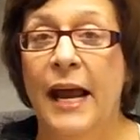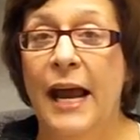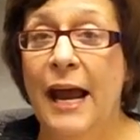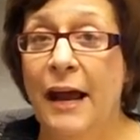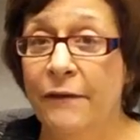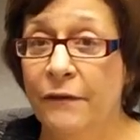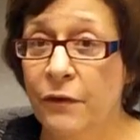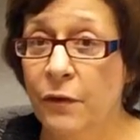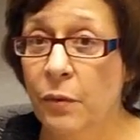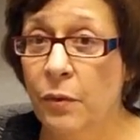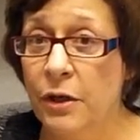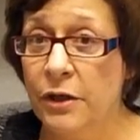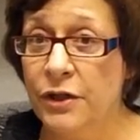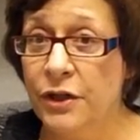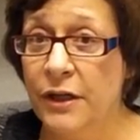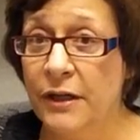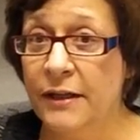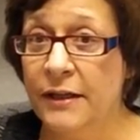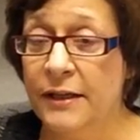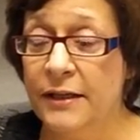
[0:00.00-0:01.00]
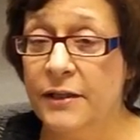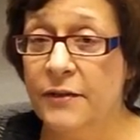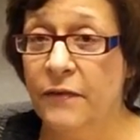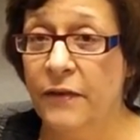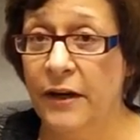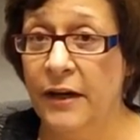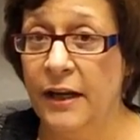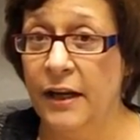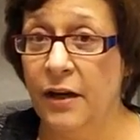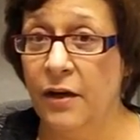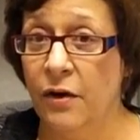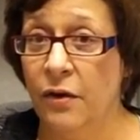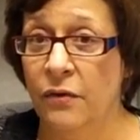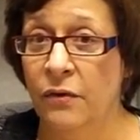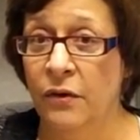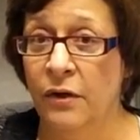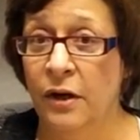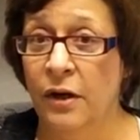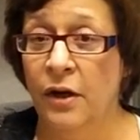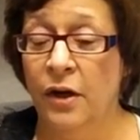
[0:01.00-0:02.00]
After watching this video,
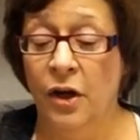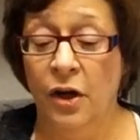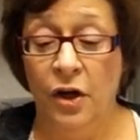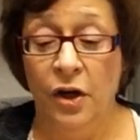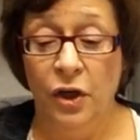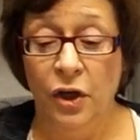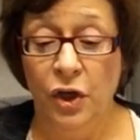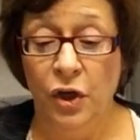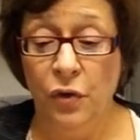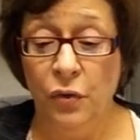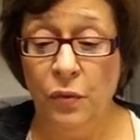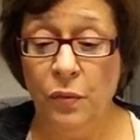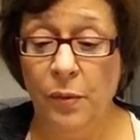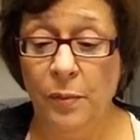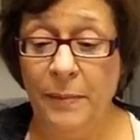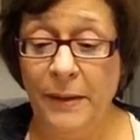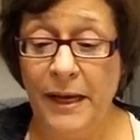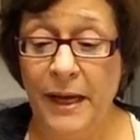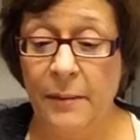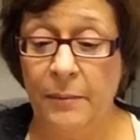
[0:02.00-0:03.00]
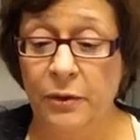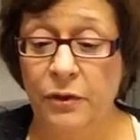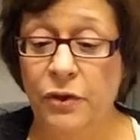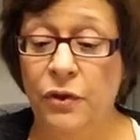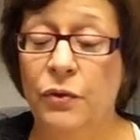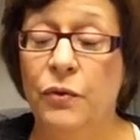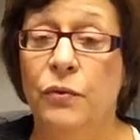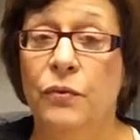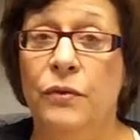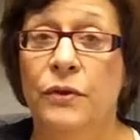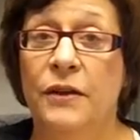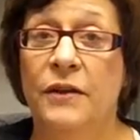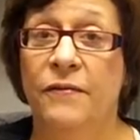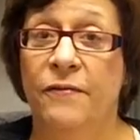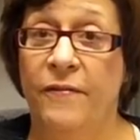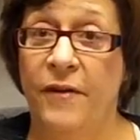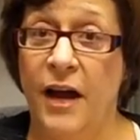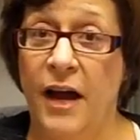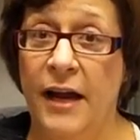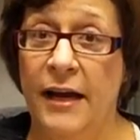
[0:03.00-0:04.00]
you will be able to
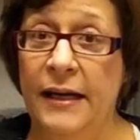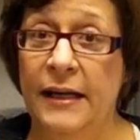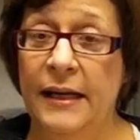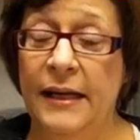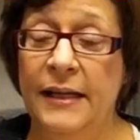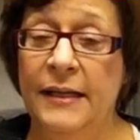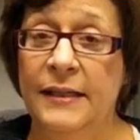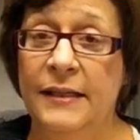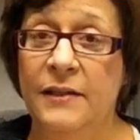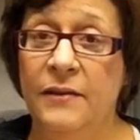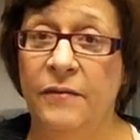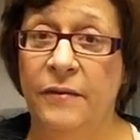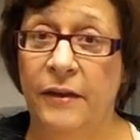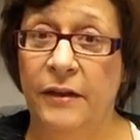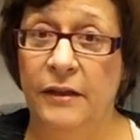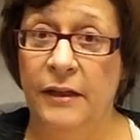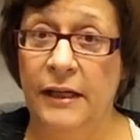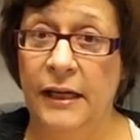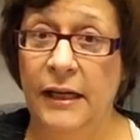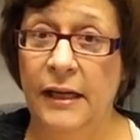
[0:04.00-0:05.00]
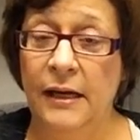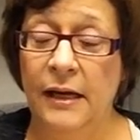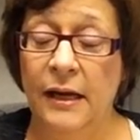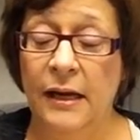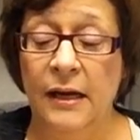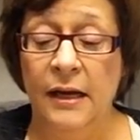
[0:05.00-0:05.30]
define incivility